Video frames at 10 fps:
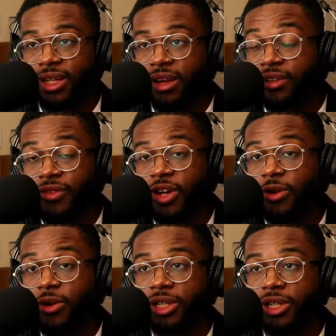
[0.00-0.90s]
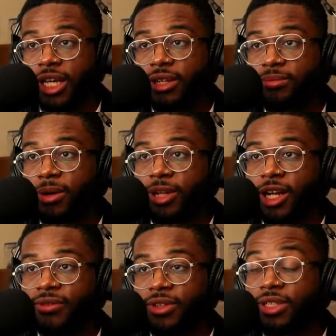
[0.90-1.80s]
I don't even know where he's at. Probably not
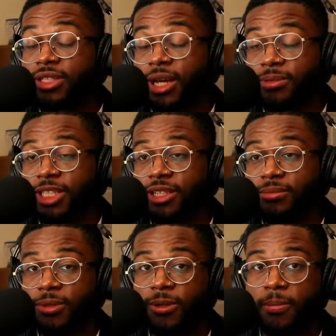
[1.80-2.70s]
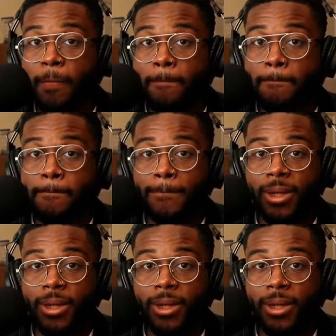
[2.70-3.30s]
even in the top 10. But yeah,